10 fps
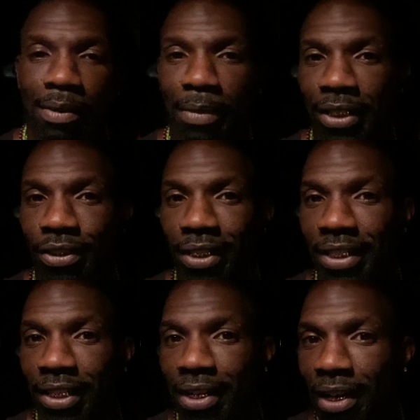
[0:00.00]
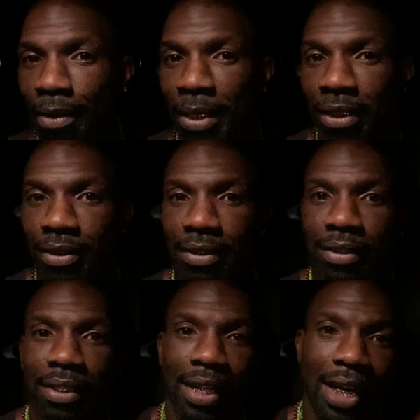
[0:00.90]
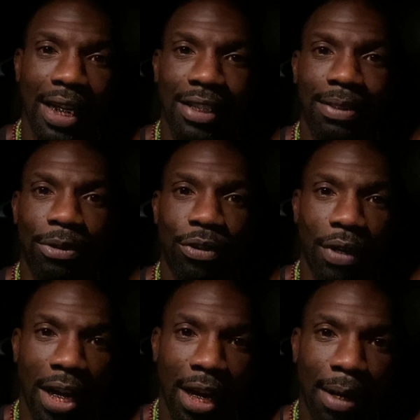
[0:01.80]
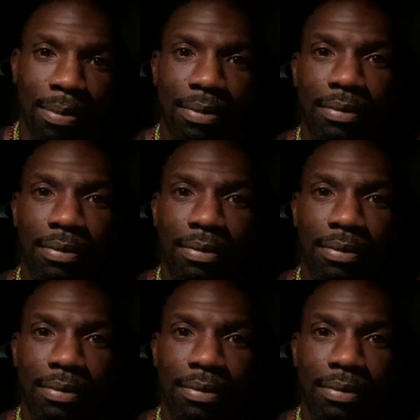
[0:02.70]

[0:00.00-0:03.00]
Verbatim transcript: make sure you leave your comments, like and subscribe.